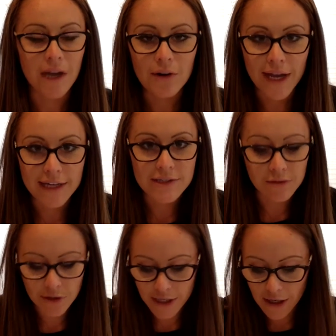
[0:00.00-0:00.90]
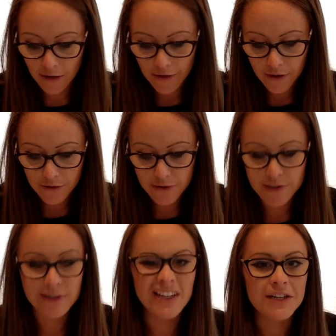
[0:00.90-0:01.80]
Okay, so look at all
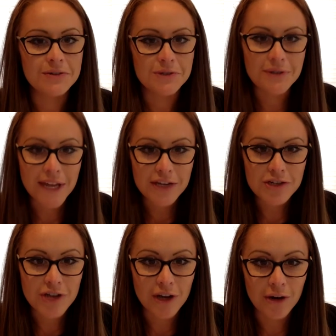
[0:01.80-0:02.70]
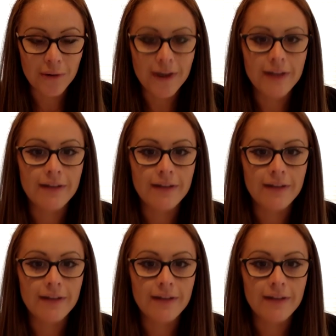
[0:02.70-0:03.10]
those. Do they show